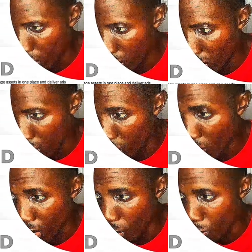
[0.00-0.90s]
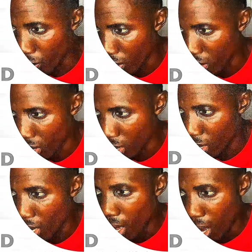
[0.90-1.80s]
This is just an option. I said
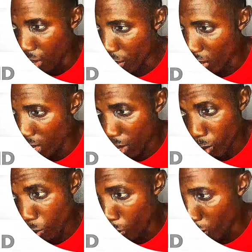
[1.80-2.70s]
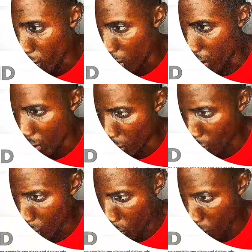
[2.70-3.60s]
additional setup optional. You
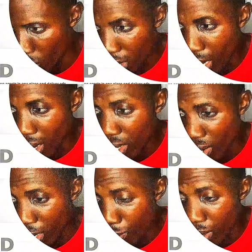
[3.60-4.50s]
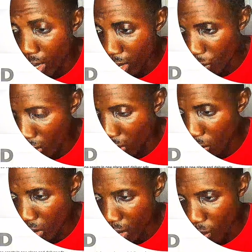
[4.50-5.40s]
know, so since the account already been linked already,
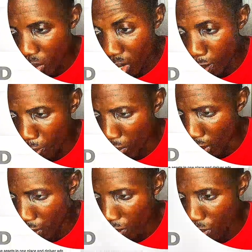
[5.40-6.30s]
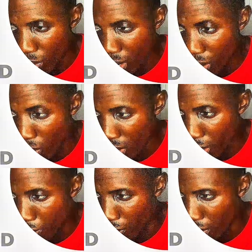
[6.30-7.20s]
just click on skip for now. You click on skip for